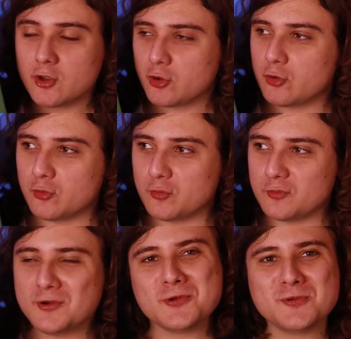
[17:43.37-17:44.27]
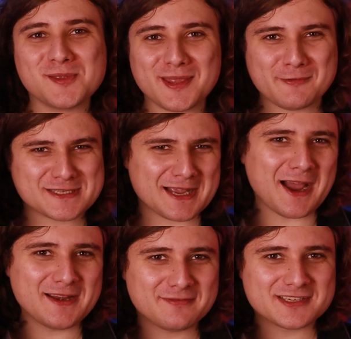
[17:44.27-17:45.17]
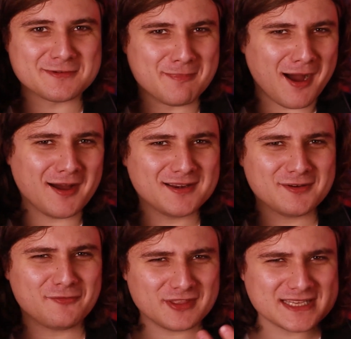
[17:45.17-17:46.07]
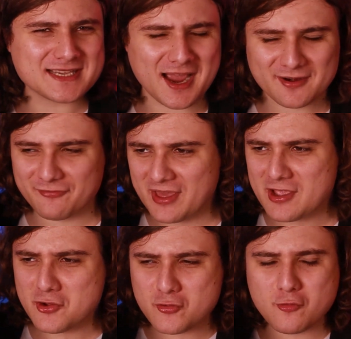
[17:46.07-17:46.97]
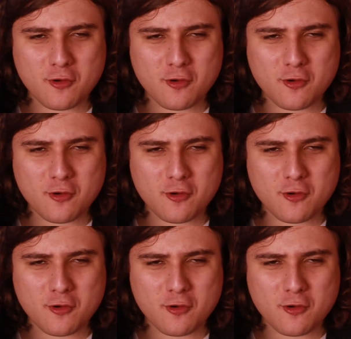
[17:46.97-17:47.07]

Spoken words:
who knew that there was a kind of demand for this kind of thing,